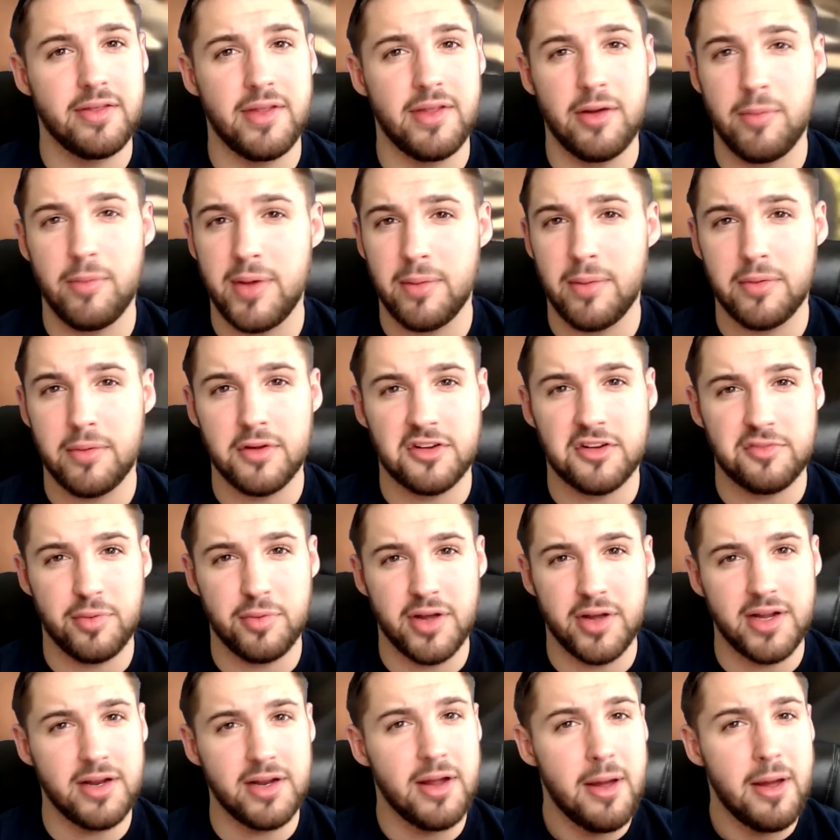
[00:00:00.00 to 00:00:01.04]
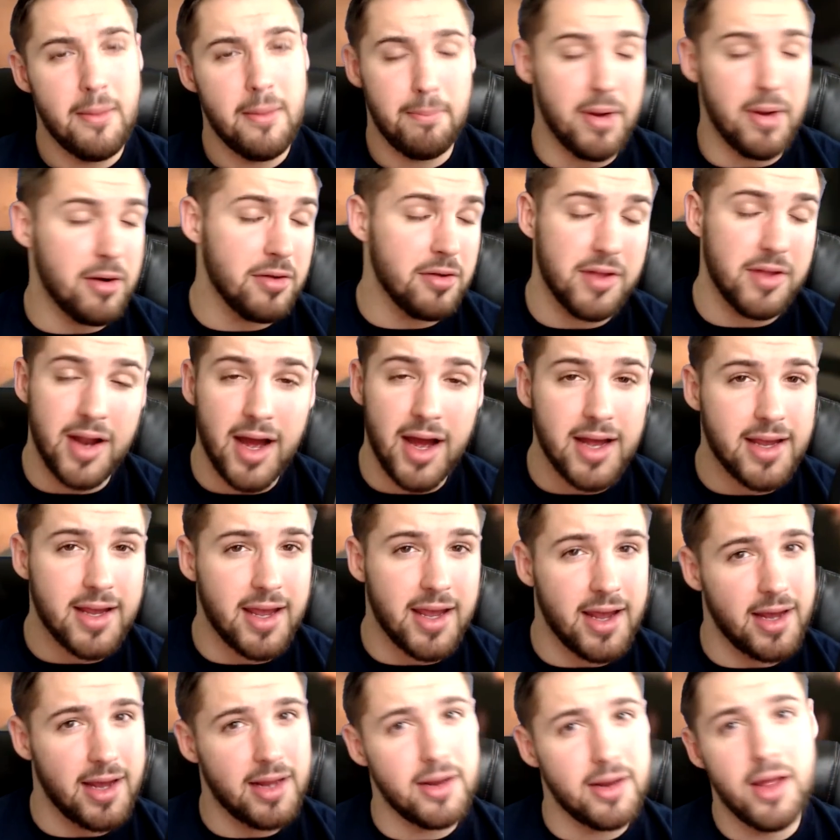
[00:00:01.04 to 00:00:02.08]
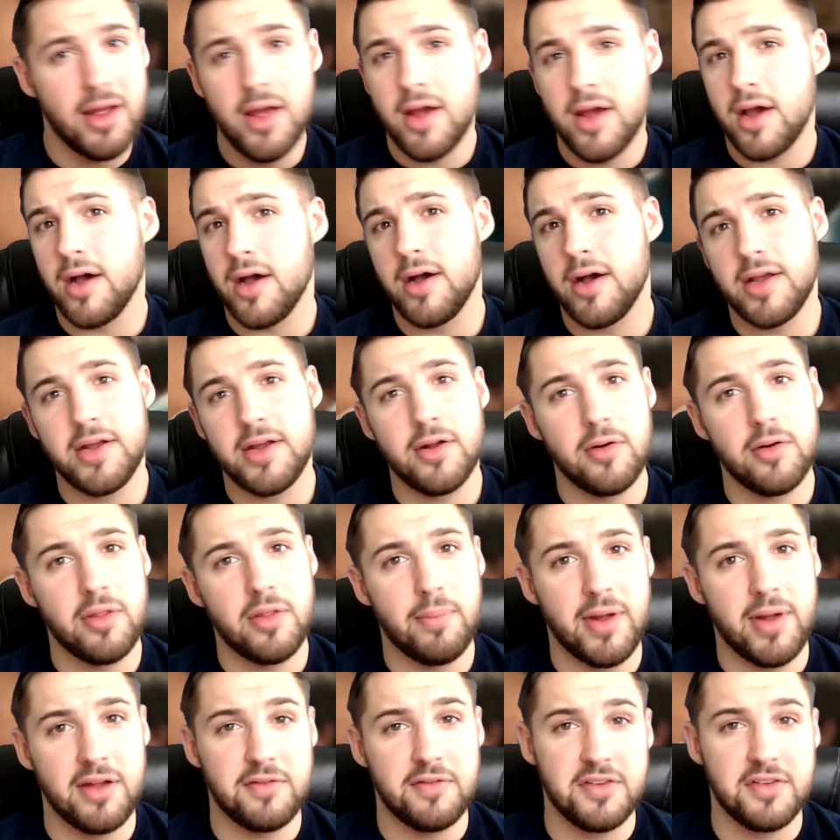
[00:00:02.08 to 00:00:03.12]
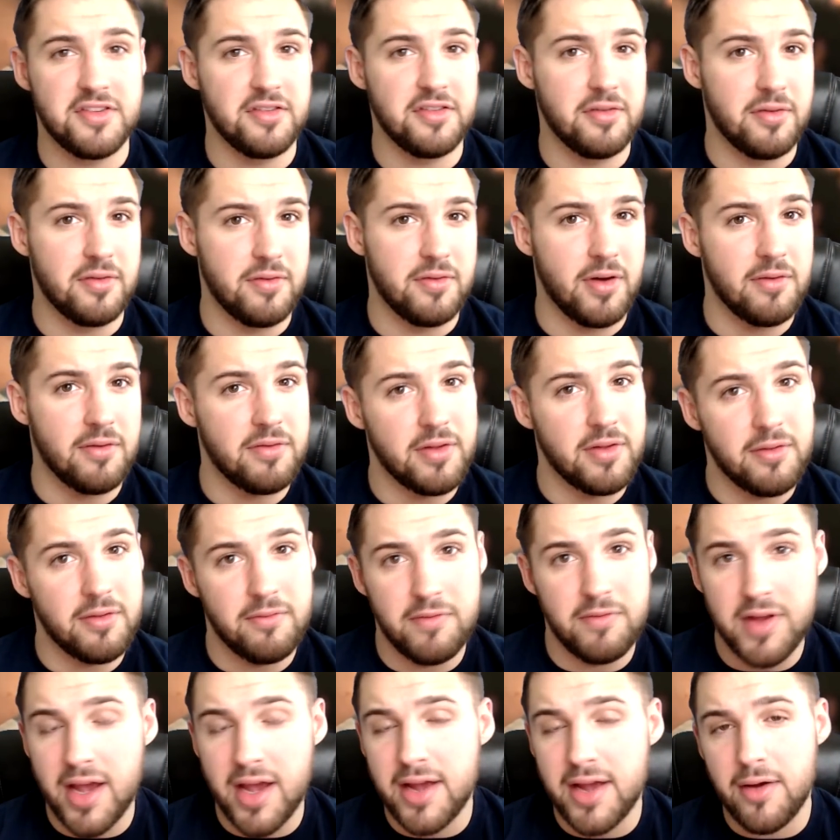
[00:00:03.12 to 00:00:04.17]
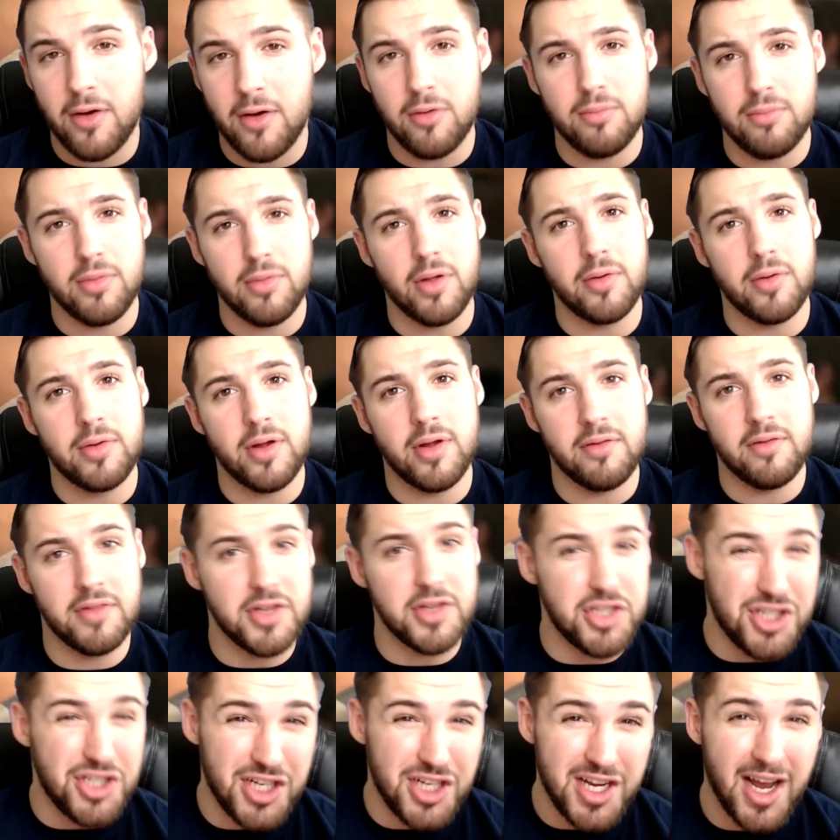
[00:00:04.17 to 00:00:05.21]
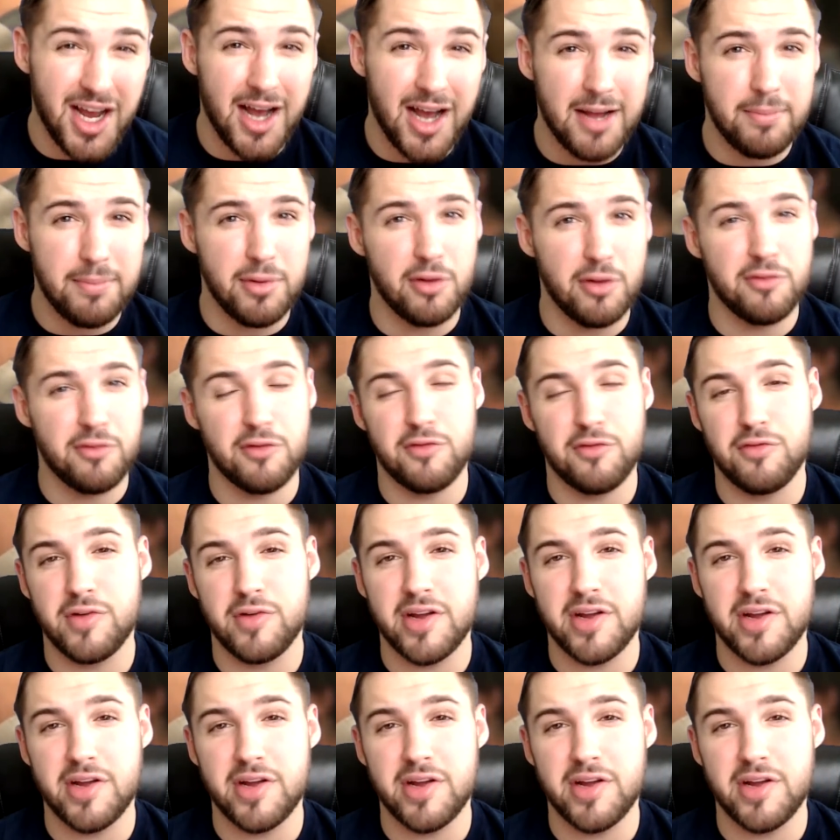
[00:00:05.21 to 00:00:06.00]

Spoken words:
They'll be able to explain better than I can, the benefits of the VA home loan, of the GI Bill for free